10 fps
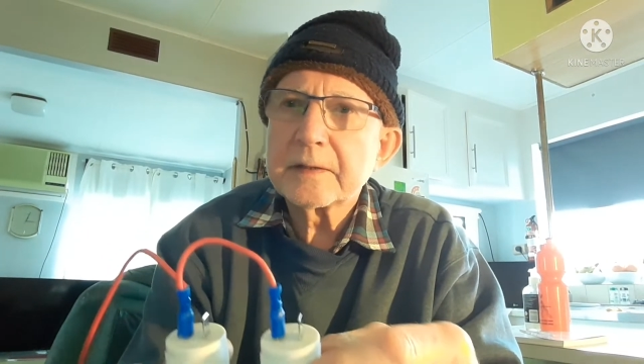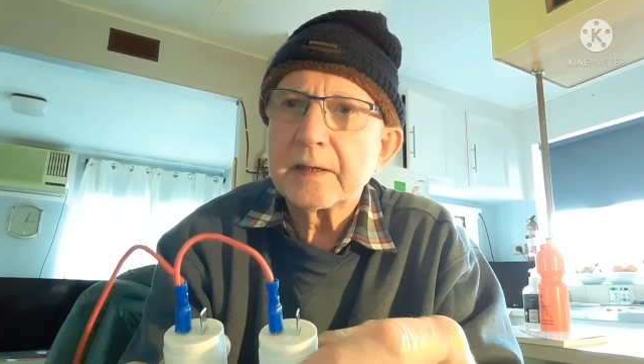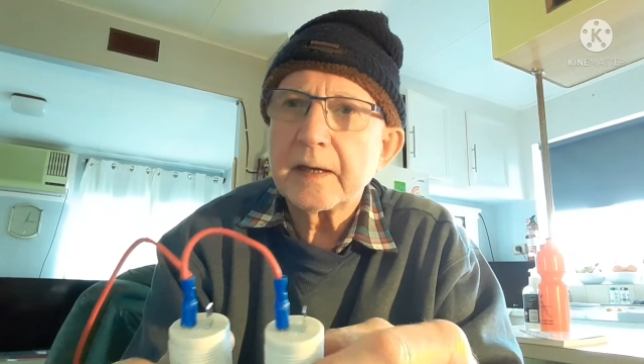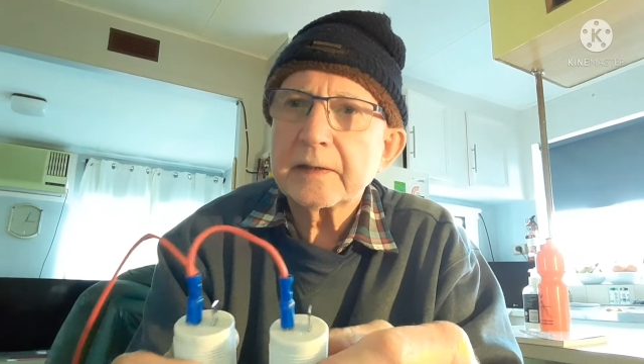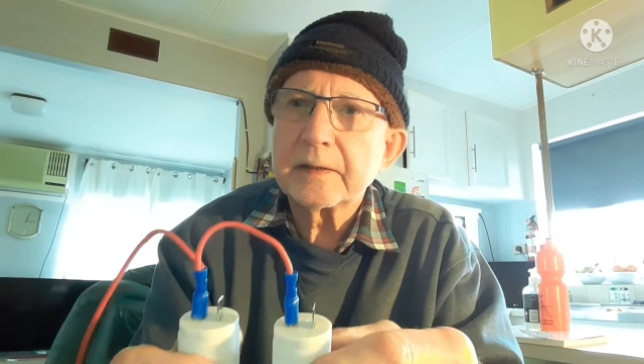
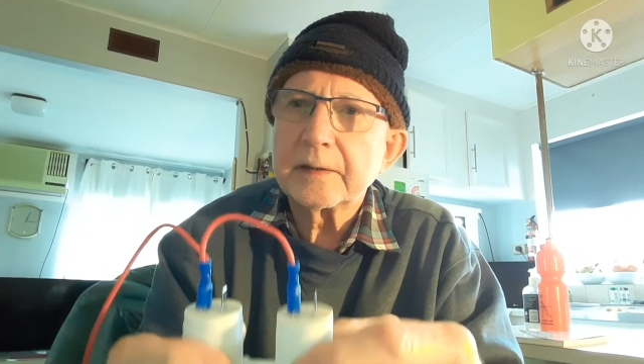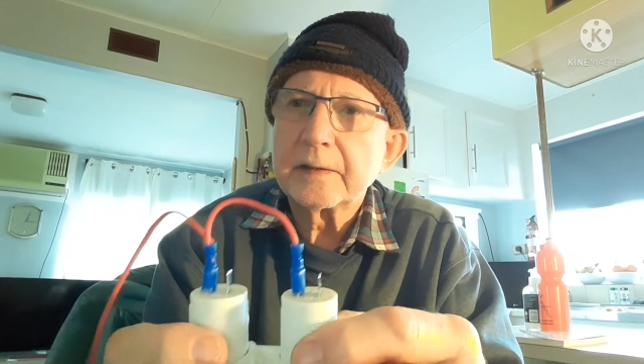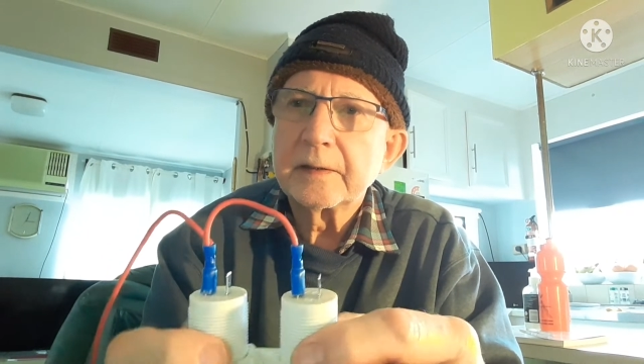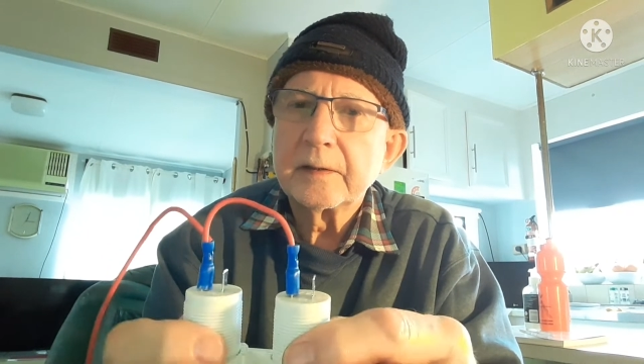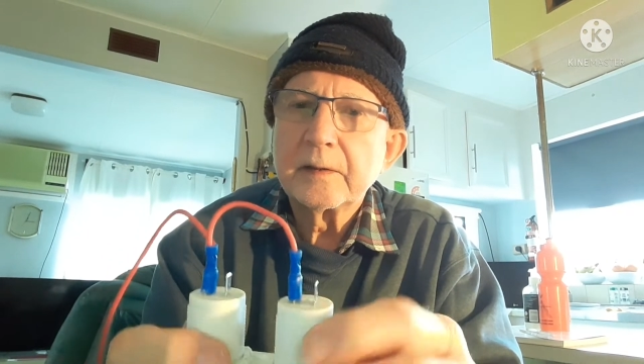connected
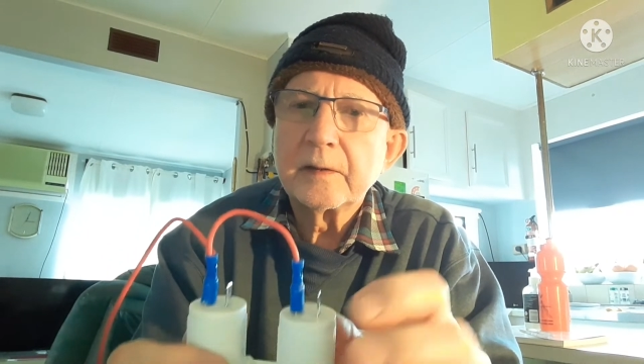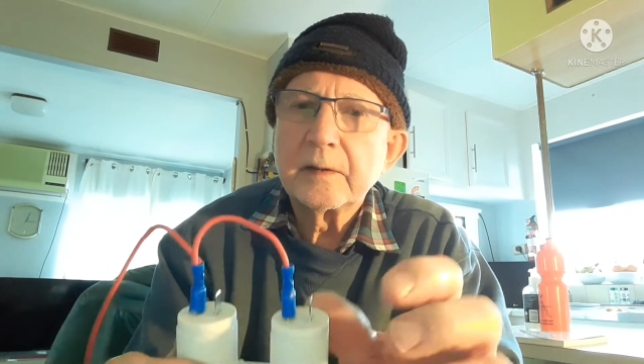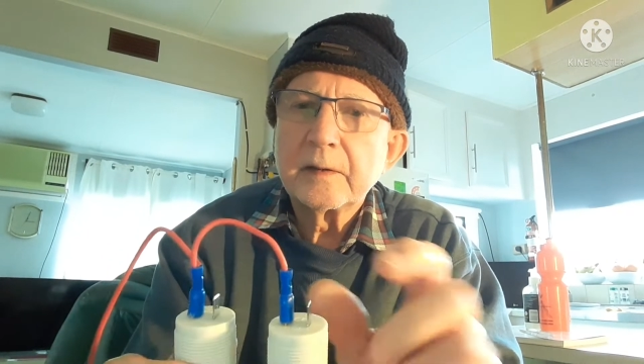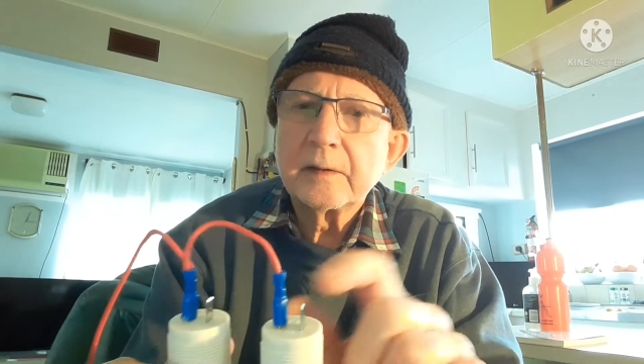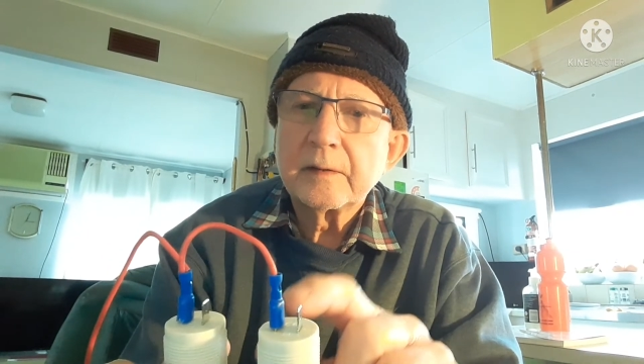
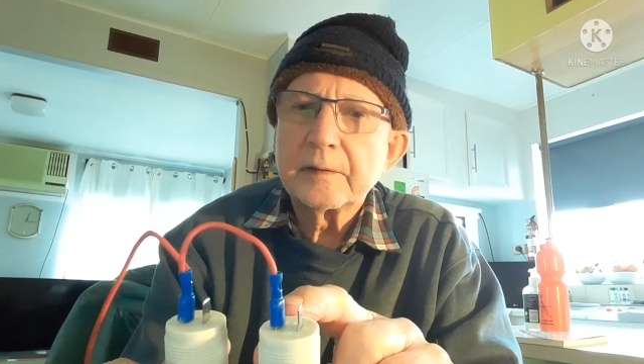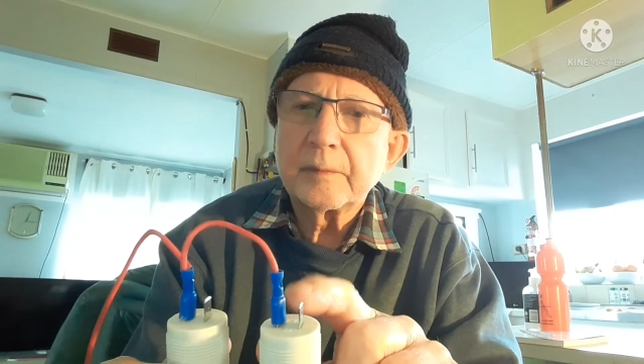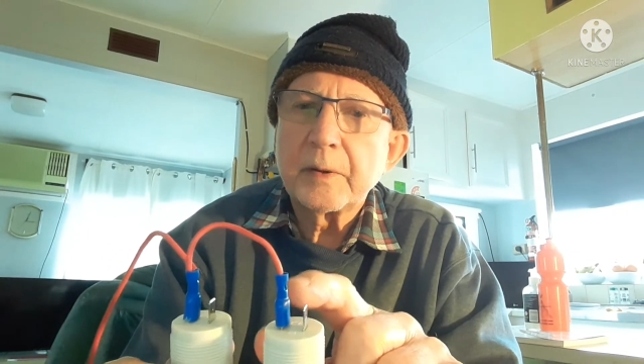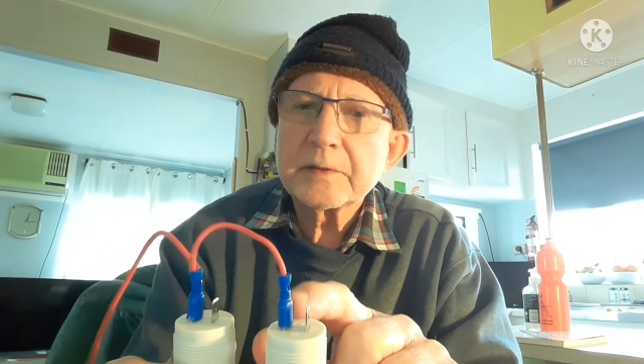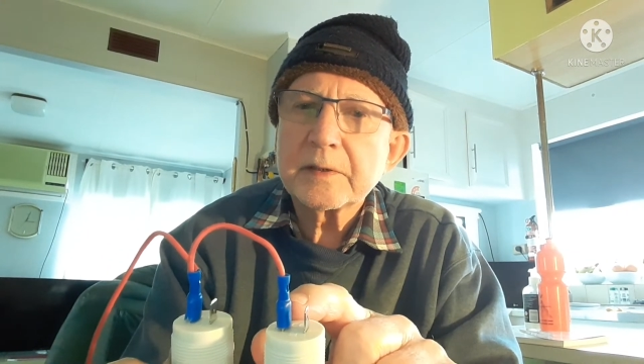the
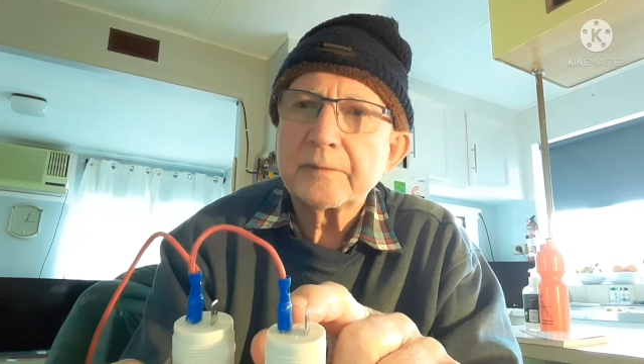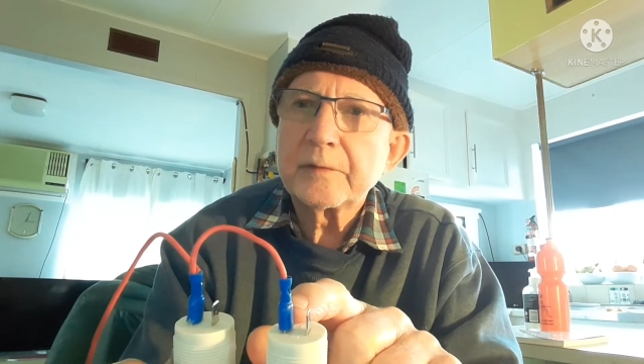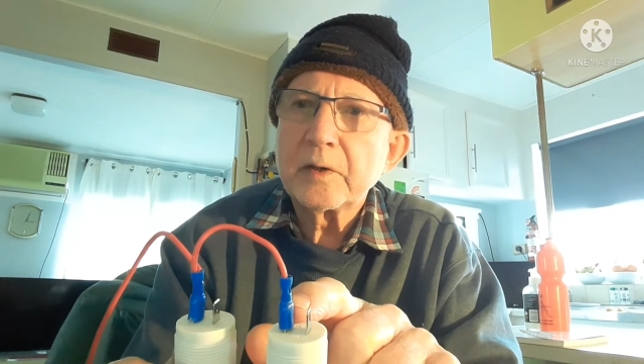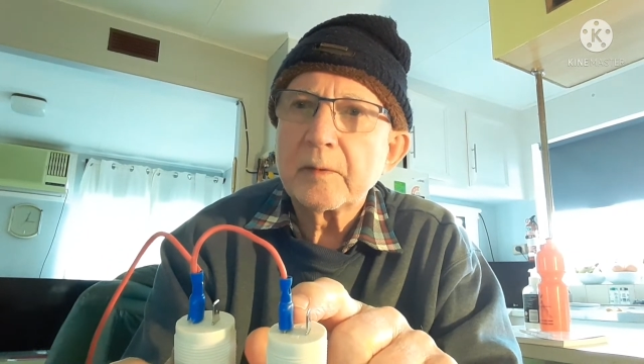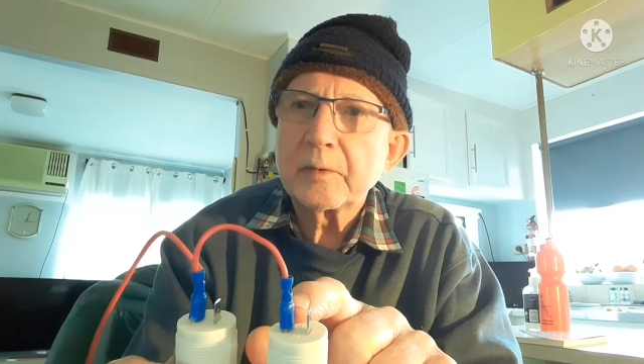positive
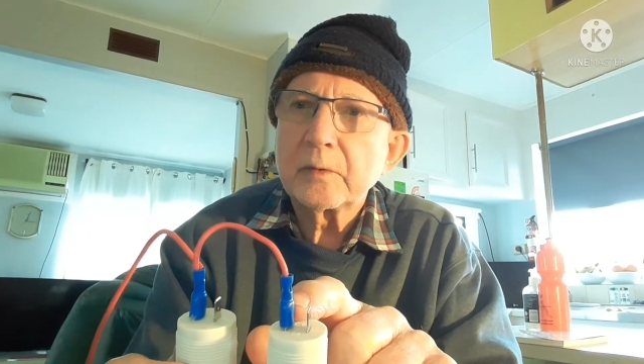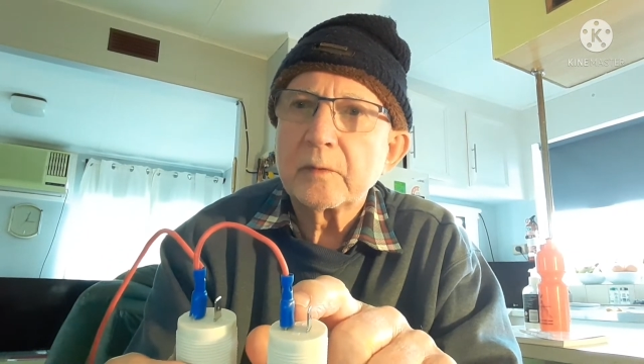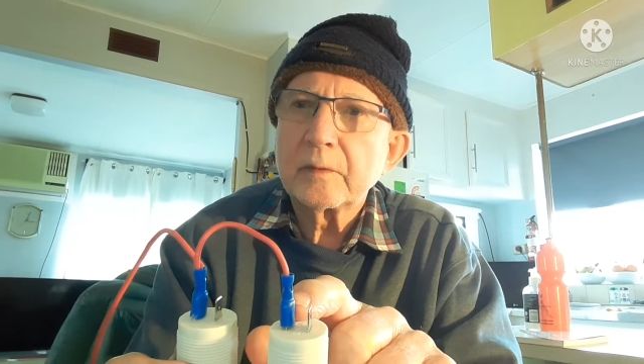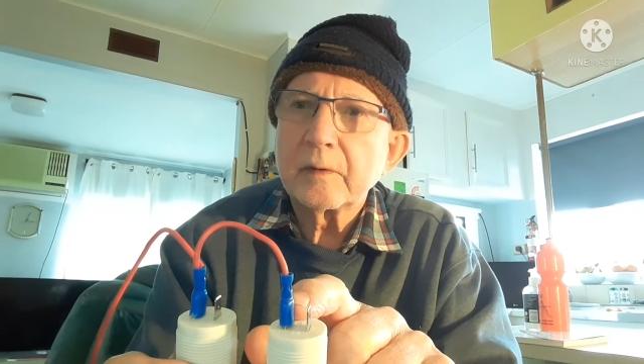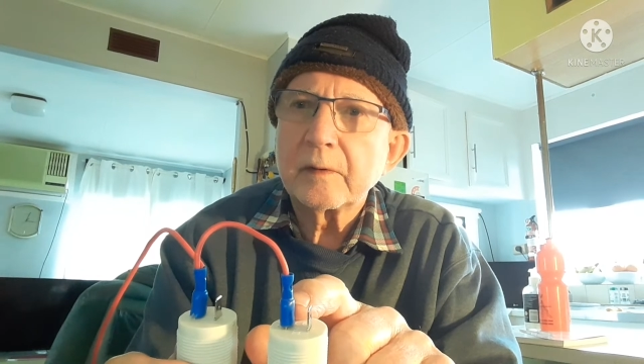terminal